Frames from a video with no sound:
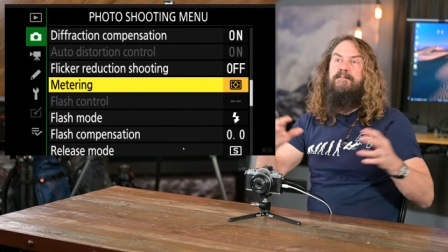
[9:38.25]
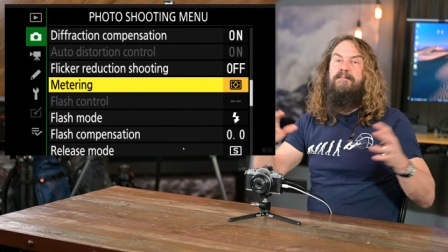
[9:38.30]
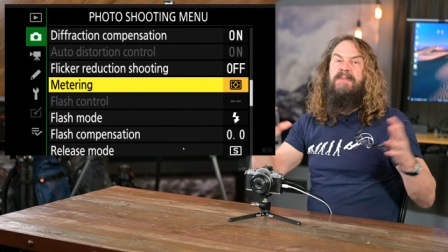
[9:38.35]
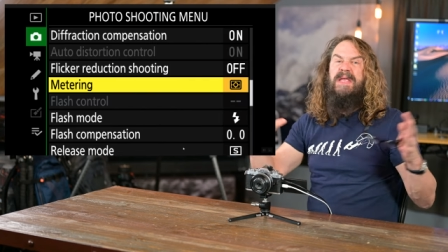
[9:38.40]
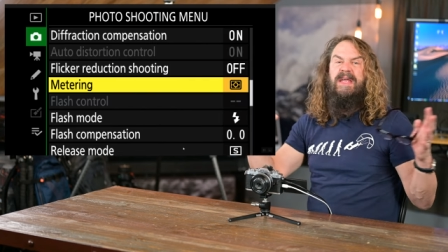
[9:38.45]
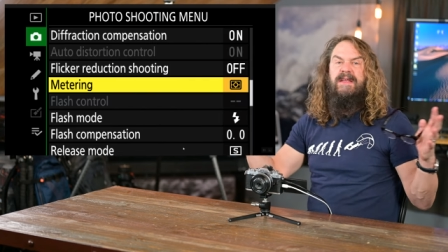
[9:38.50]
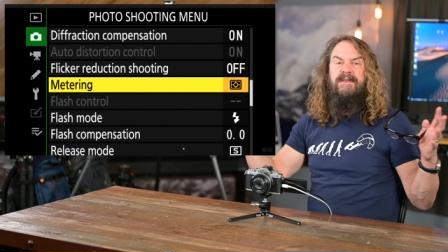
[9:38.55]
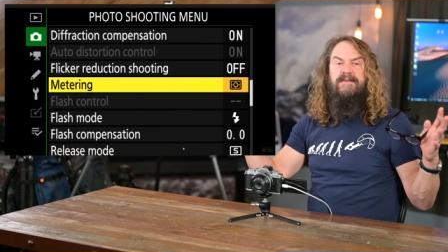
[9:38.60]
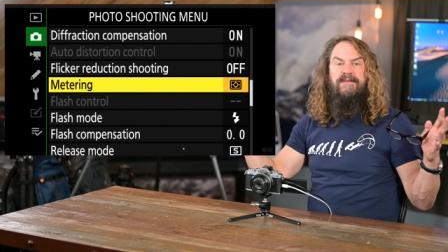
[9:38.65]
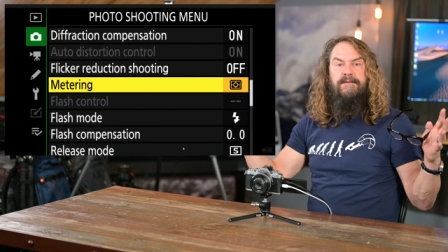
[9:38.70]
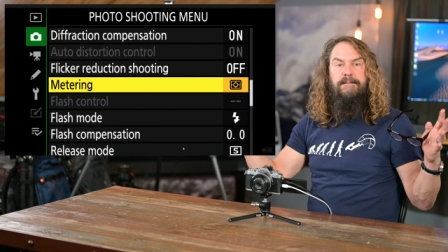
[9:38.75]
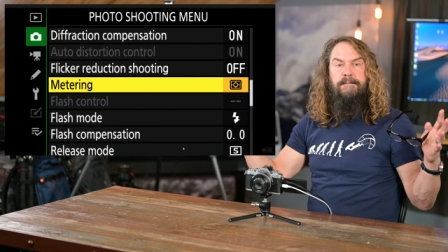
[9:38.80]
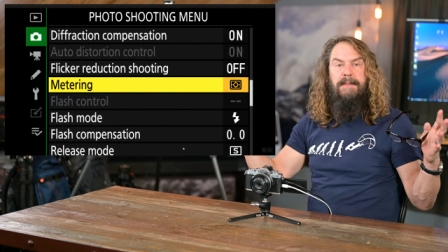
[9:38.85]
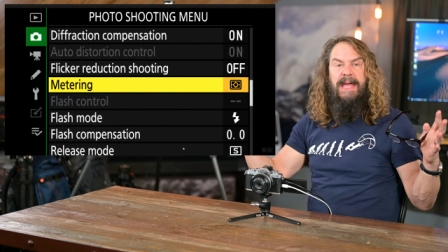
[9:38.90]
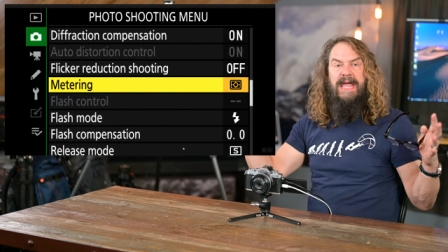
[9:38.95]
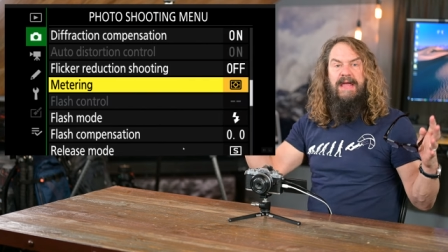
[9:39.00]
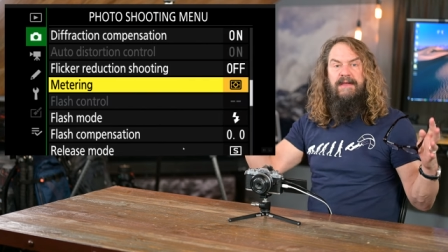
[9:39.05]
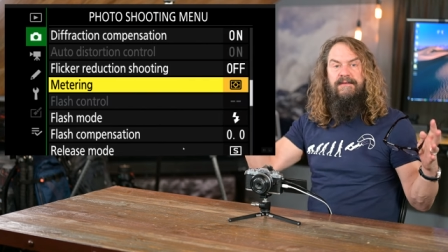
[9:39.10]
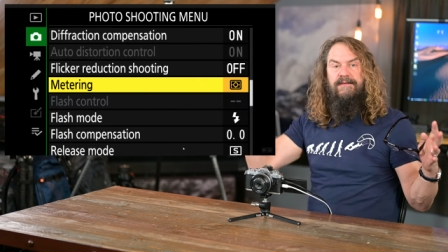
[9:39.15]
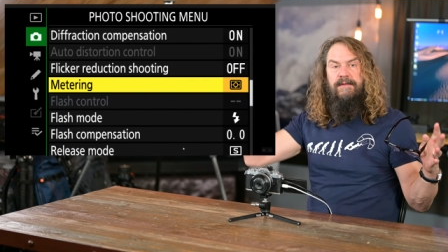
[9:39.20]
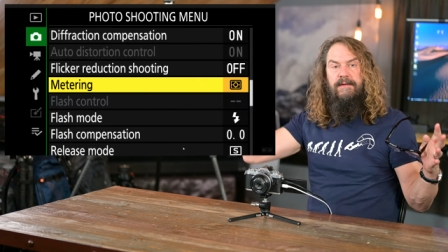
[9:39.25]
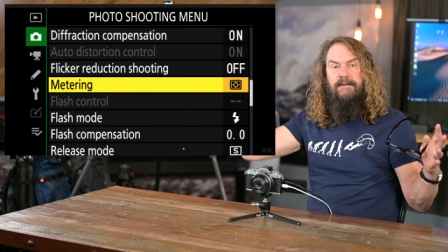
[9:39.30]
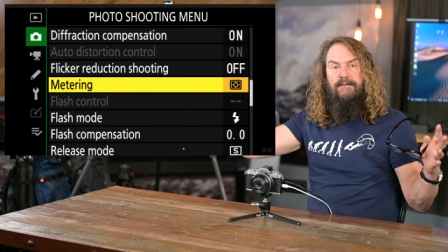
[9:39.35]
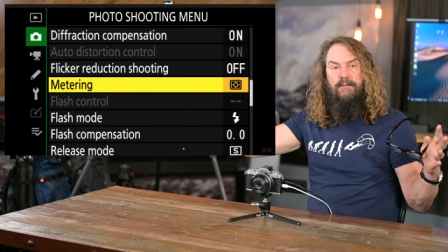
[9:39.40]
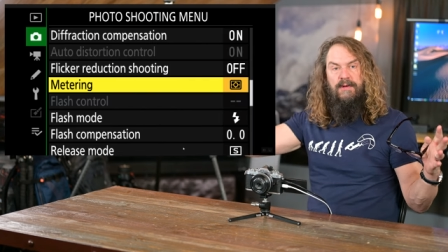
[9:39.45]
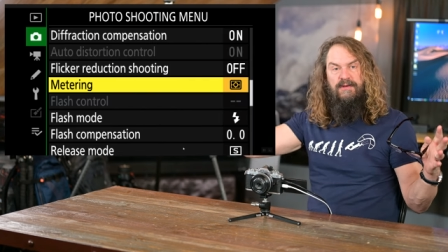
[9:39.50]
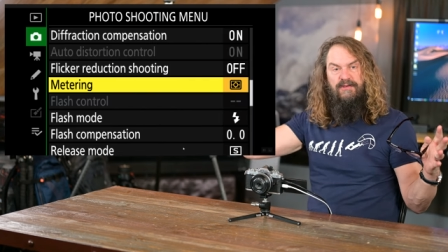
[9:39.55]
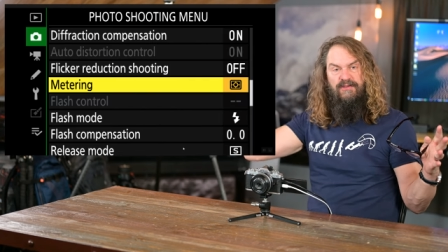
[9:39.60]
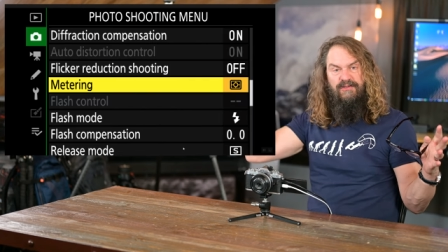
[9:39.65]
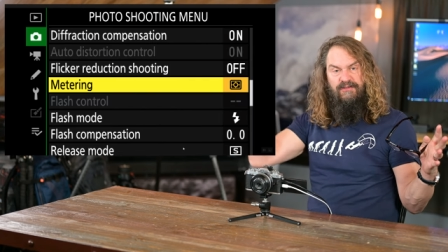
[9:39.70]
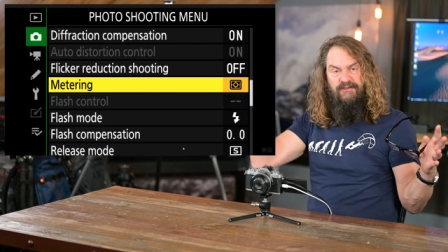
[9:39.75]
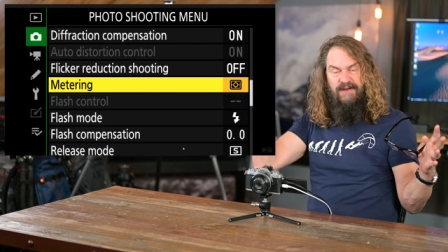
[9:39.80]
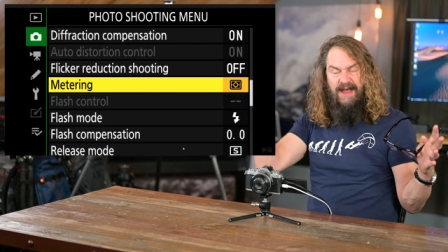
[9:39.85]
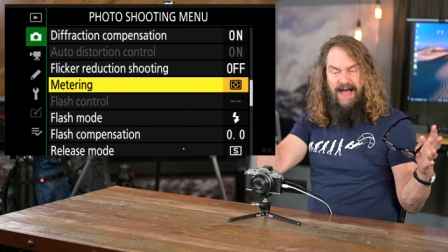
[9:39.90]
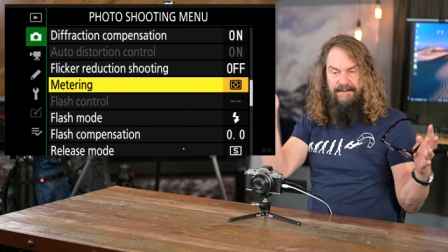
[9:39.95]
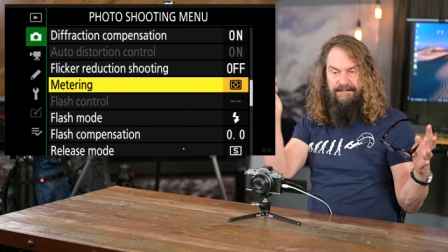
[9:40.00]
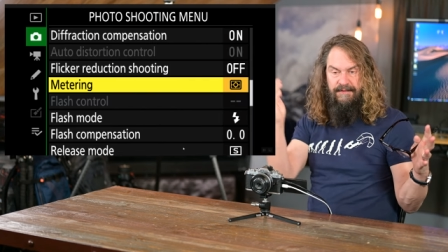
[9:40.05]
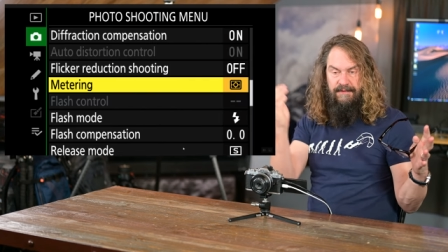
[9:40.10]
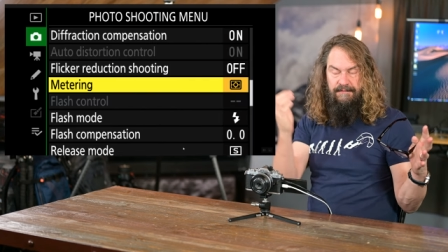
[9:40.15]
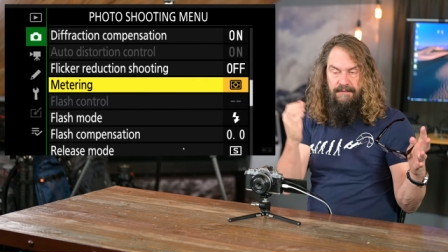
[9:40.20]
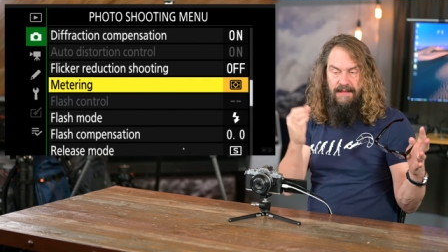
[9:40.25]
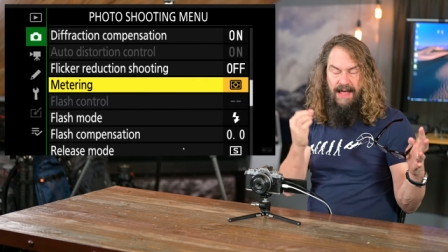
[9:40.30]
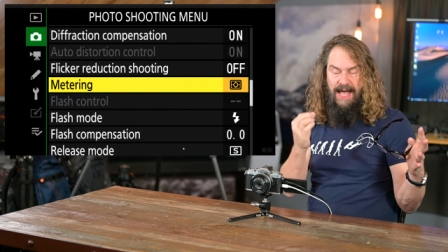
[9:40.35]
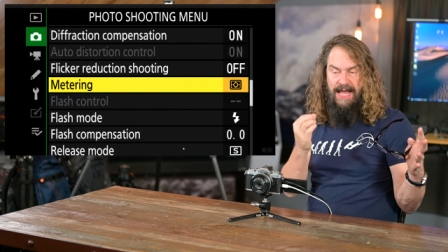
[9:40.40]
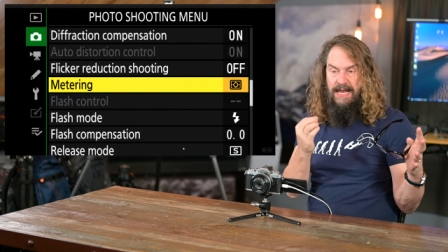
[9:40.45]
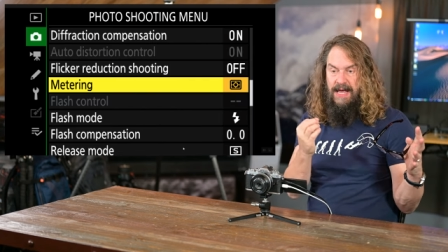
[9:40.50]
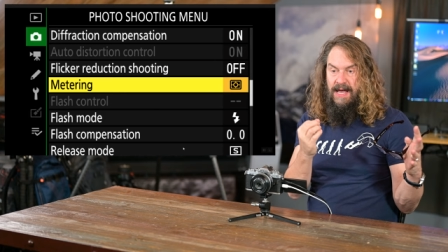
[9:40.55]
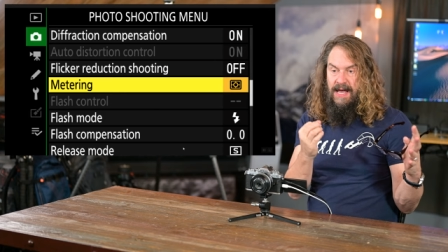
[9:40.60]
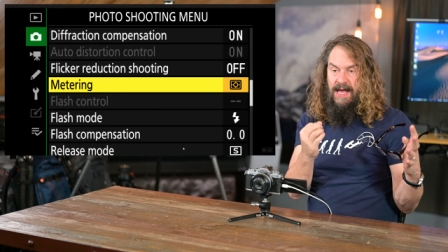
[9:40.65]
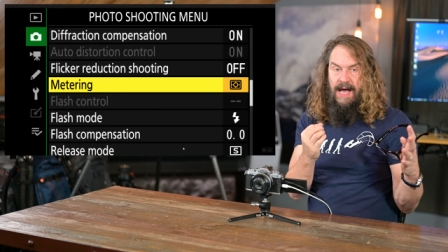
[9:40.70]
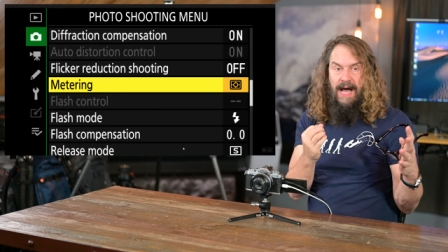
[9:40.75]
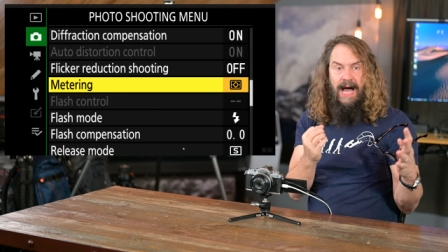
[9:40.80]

big space and there's one shaft of light